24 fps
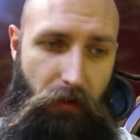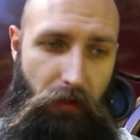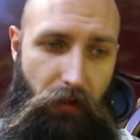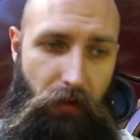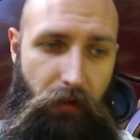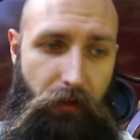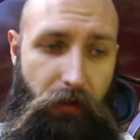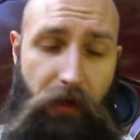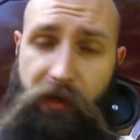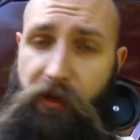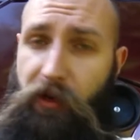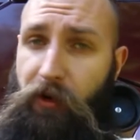
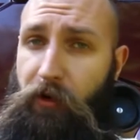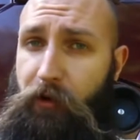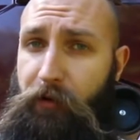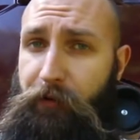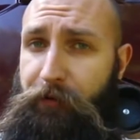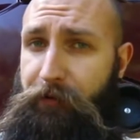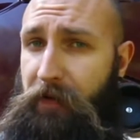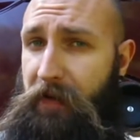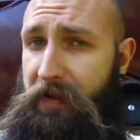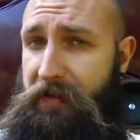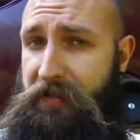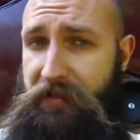not going to a
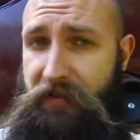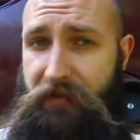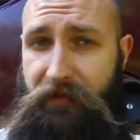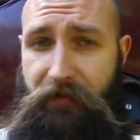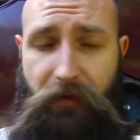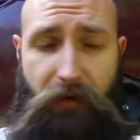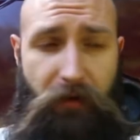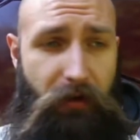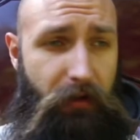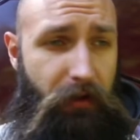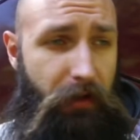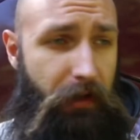
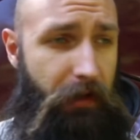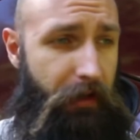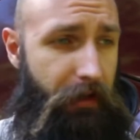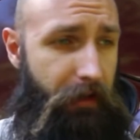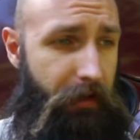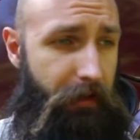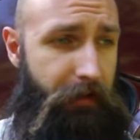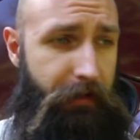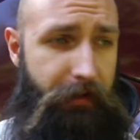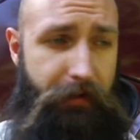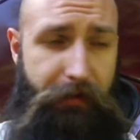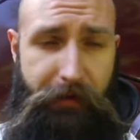festival,
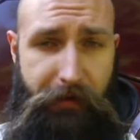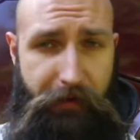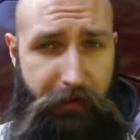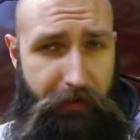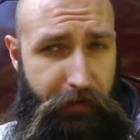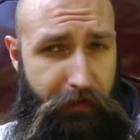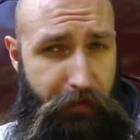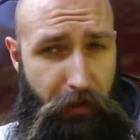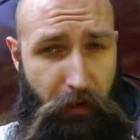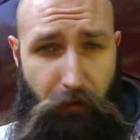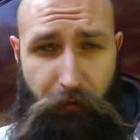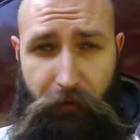
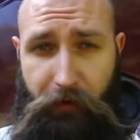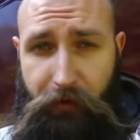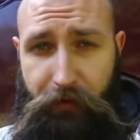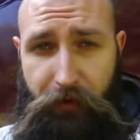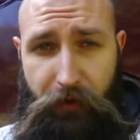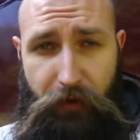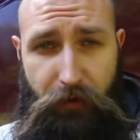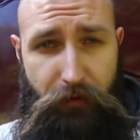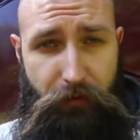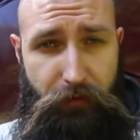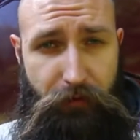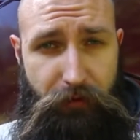no
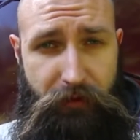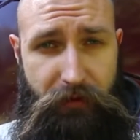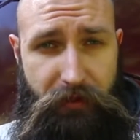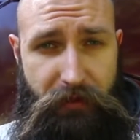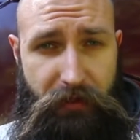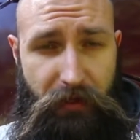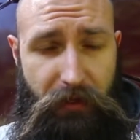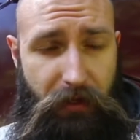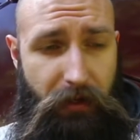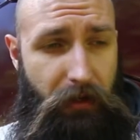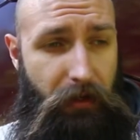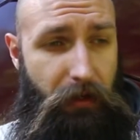reviews,
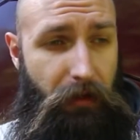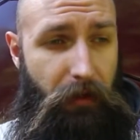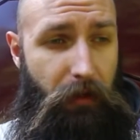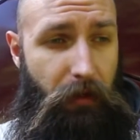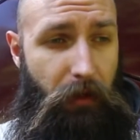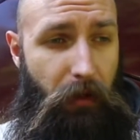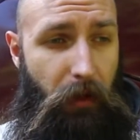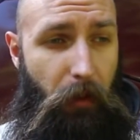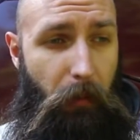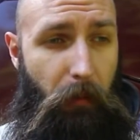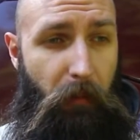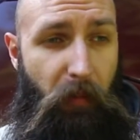
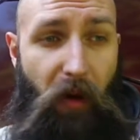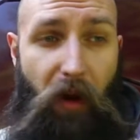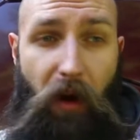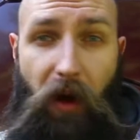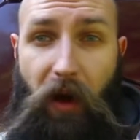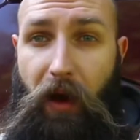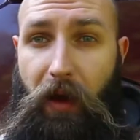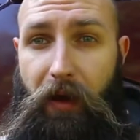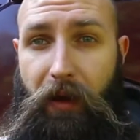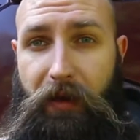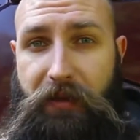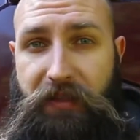
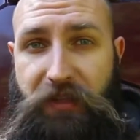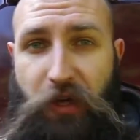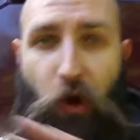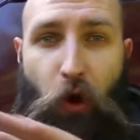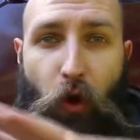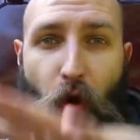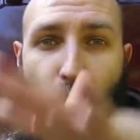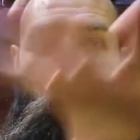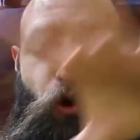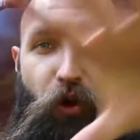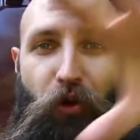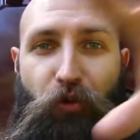but it's
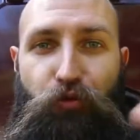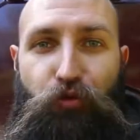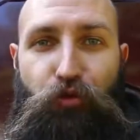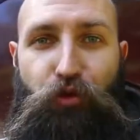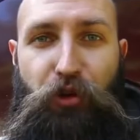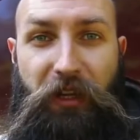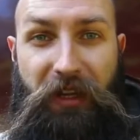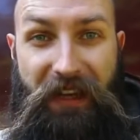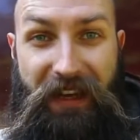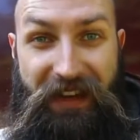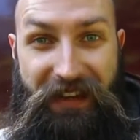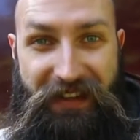all
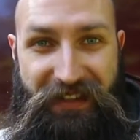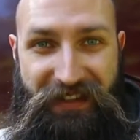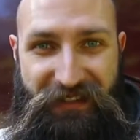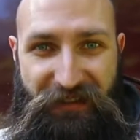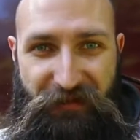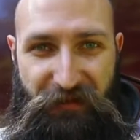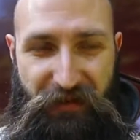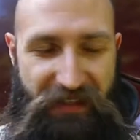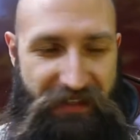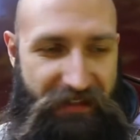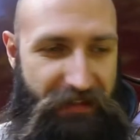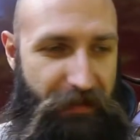related
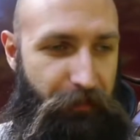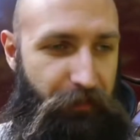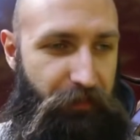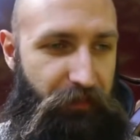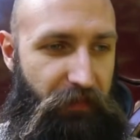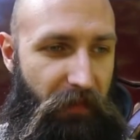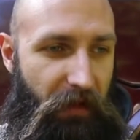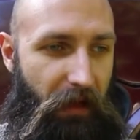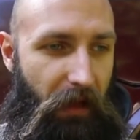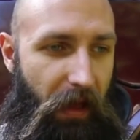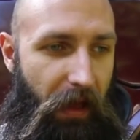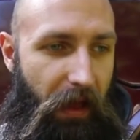to it.
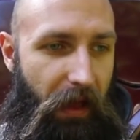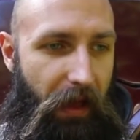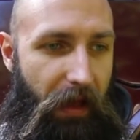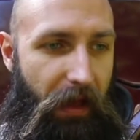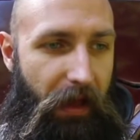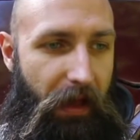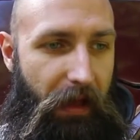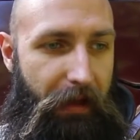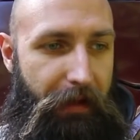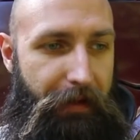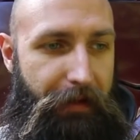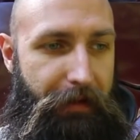
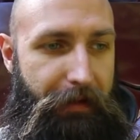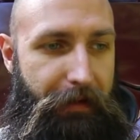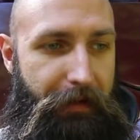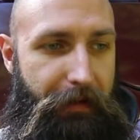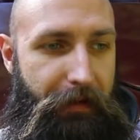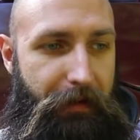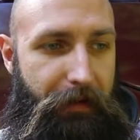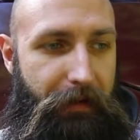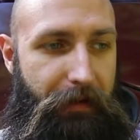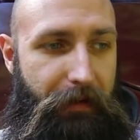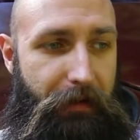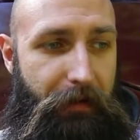And
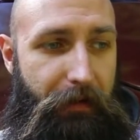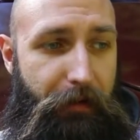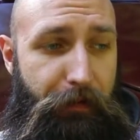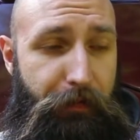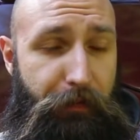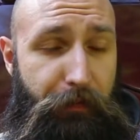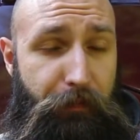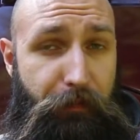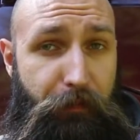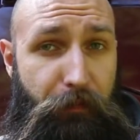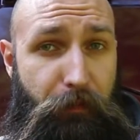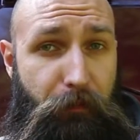
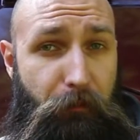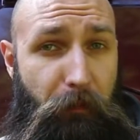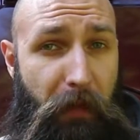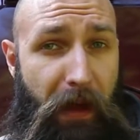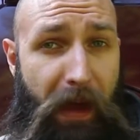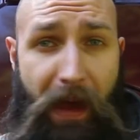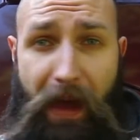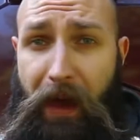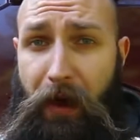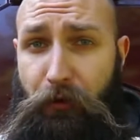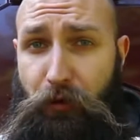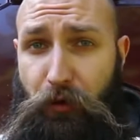
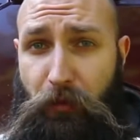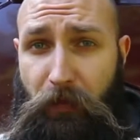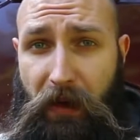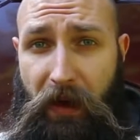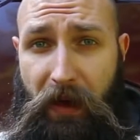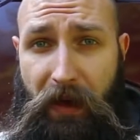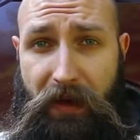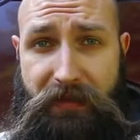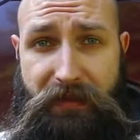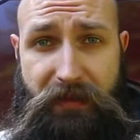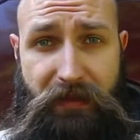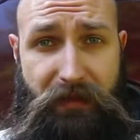how, you might
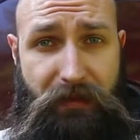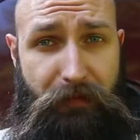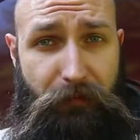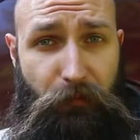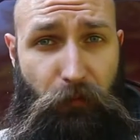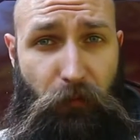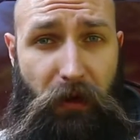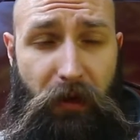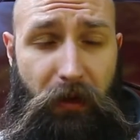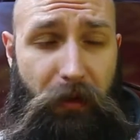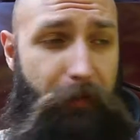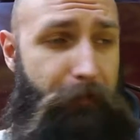ask?
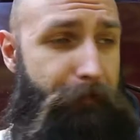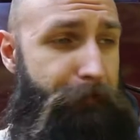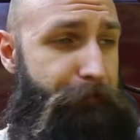Well,